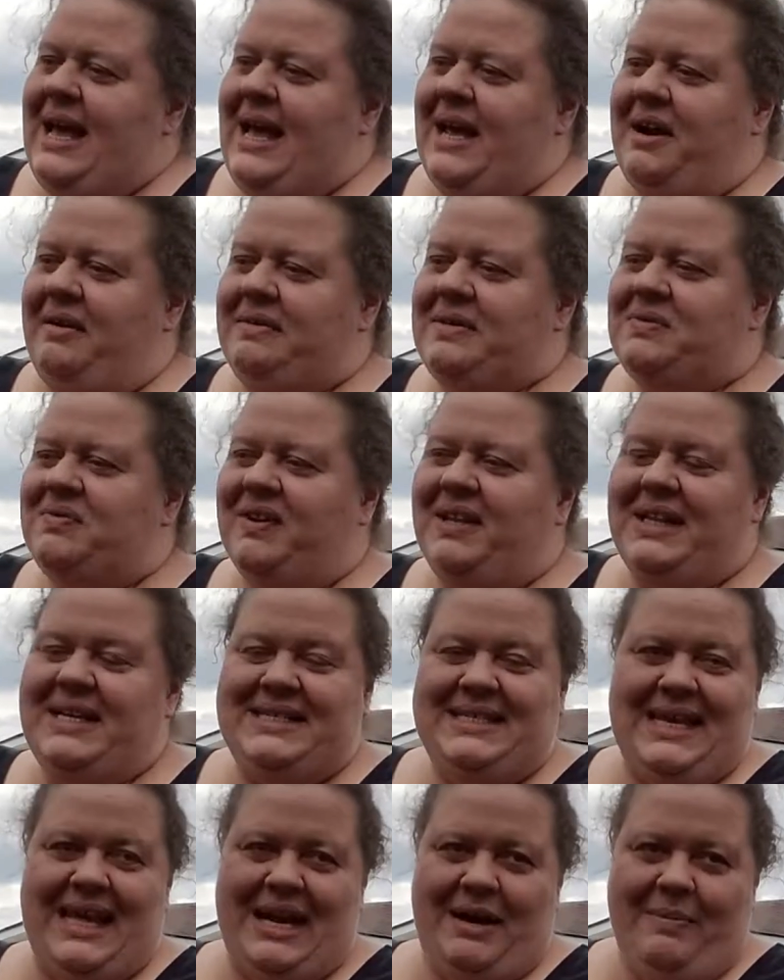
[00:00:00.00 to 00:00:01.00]
and I was really
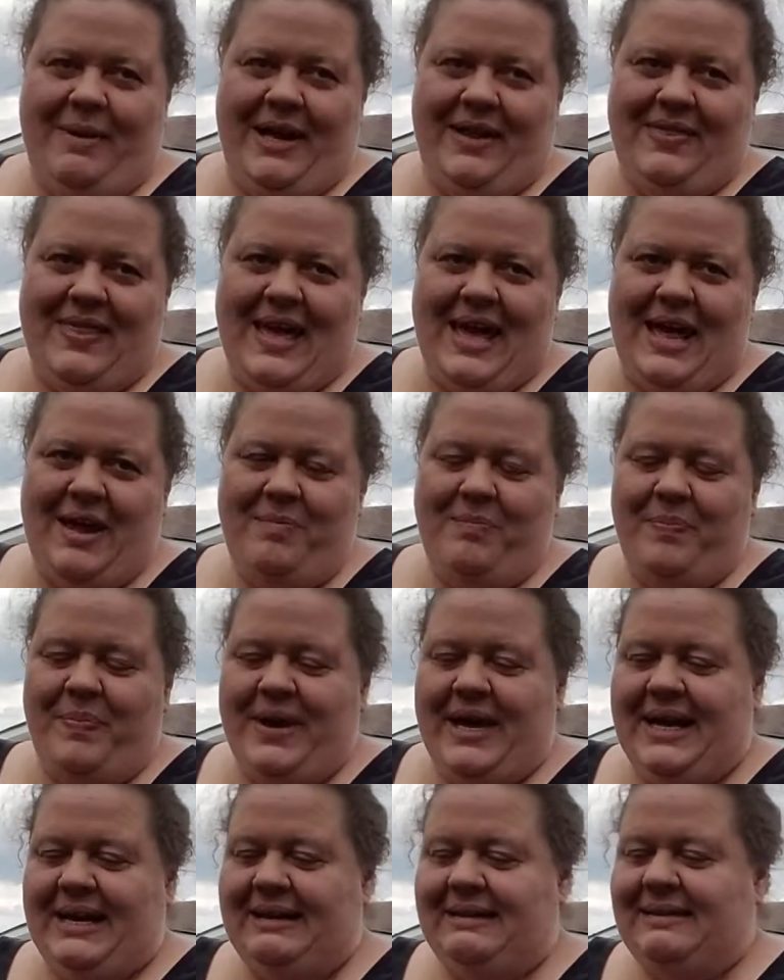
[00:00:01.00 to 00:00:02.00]
sad about that,
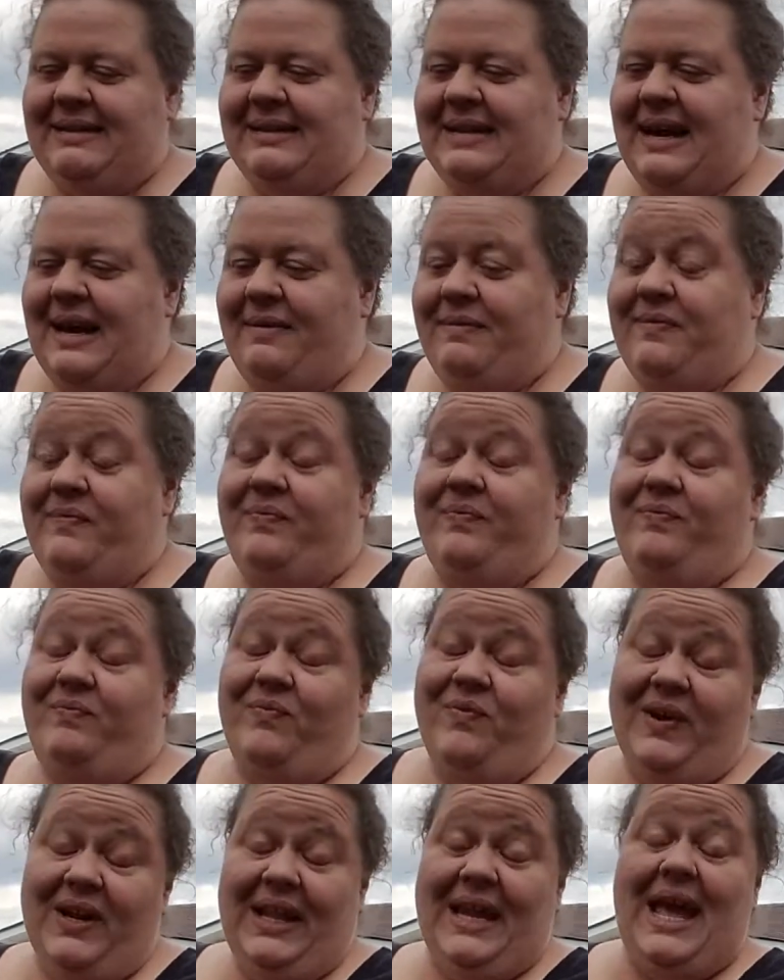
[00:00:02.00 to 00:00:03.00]
but I'm
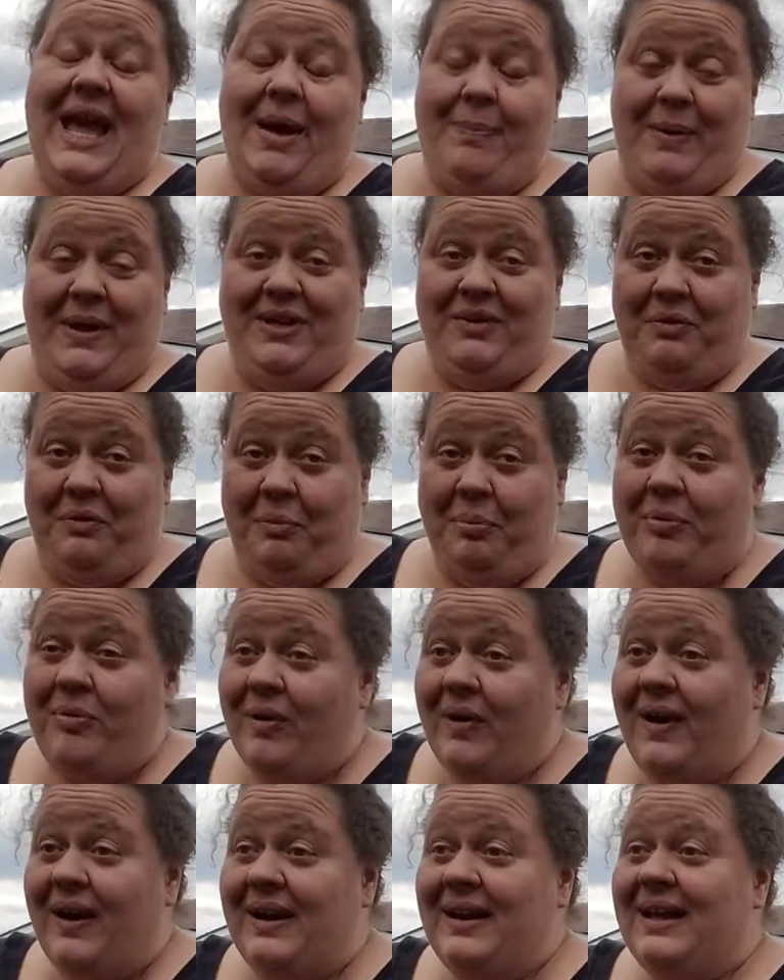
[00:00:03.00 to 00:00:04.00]
really happy to
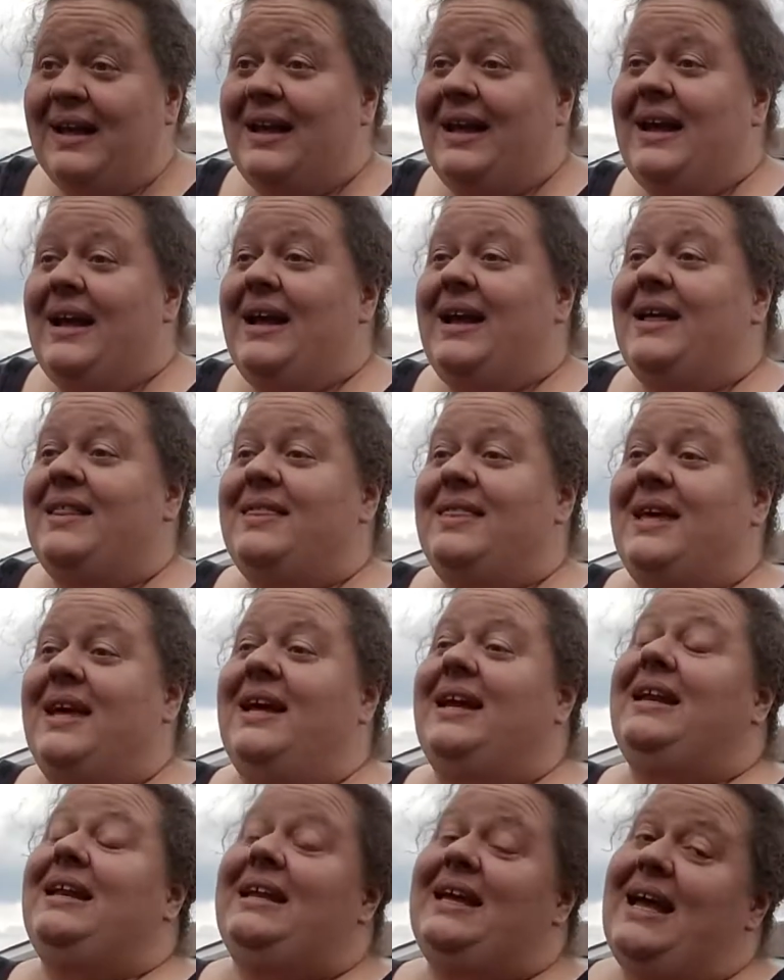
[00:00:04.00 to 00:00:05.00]
report
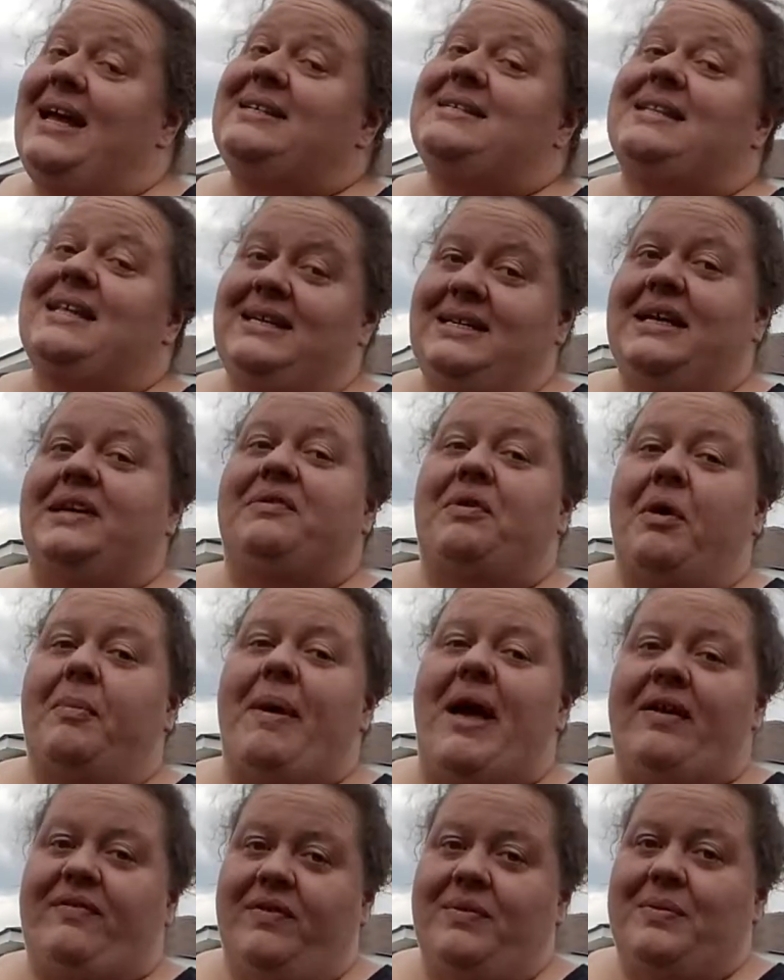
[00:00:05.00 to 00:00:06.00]
that yes, they did grow
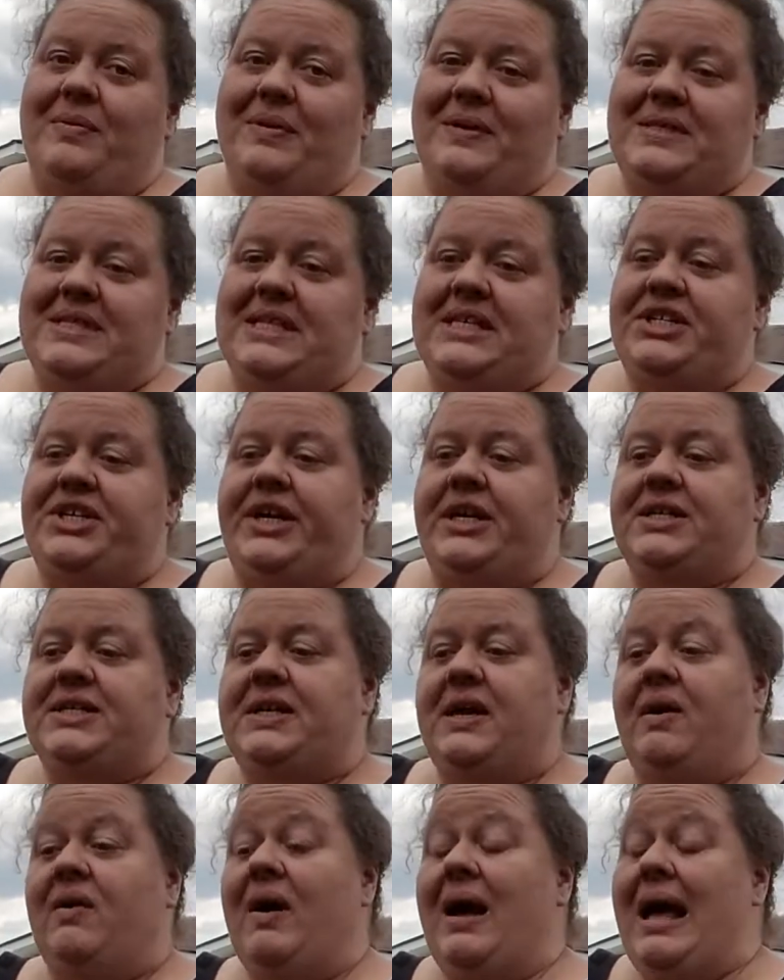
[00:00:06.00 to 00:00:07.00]
back from the roots this year.
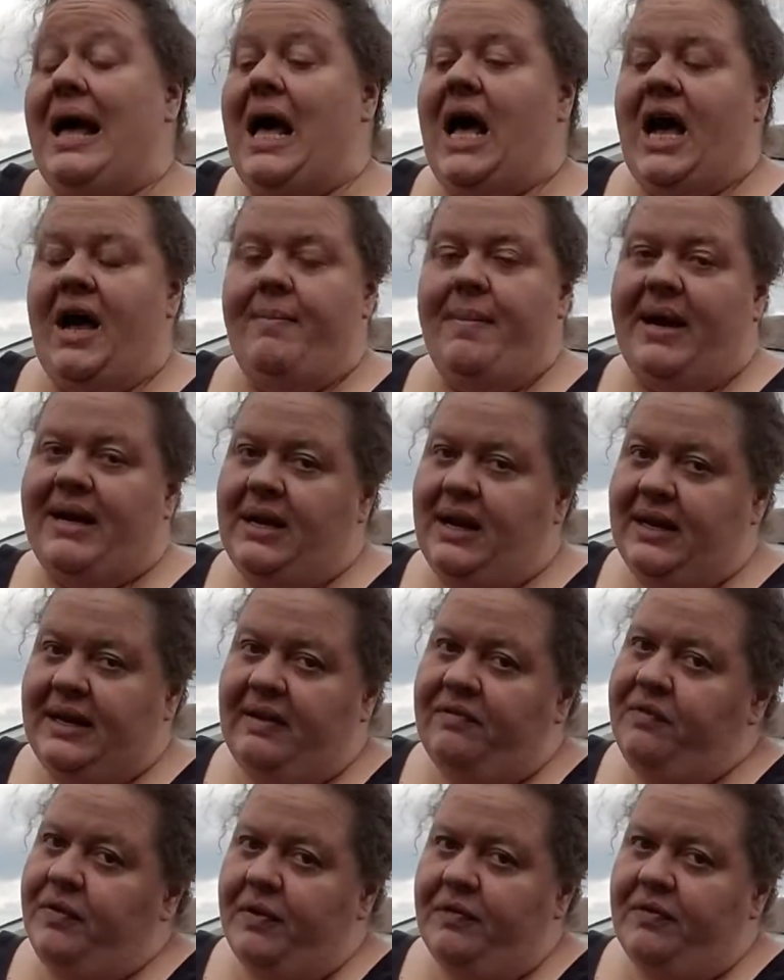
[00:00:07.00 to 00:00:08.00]
So I might not
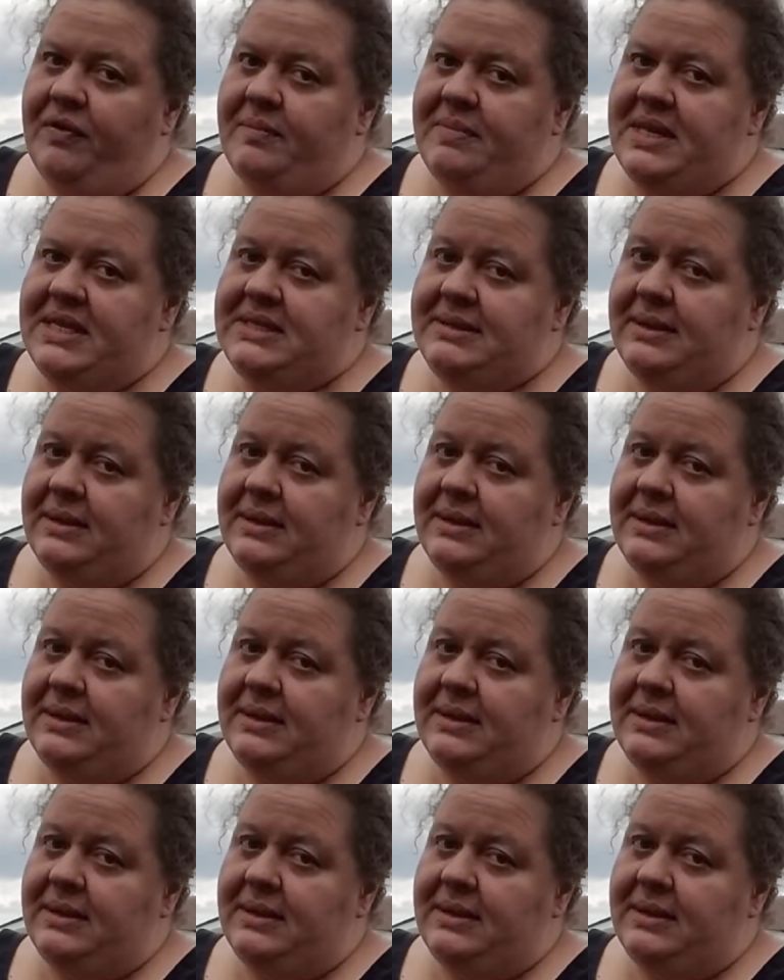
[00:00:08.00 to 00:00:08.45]
get fruit from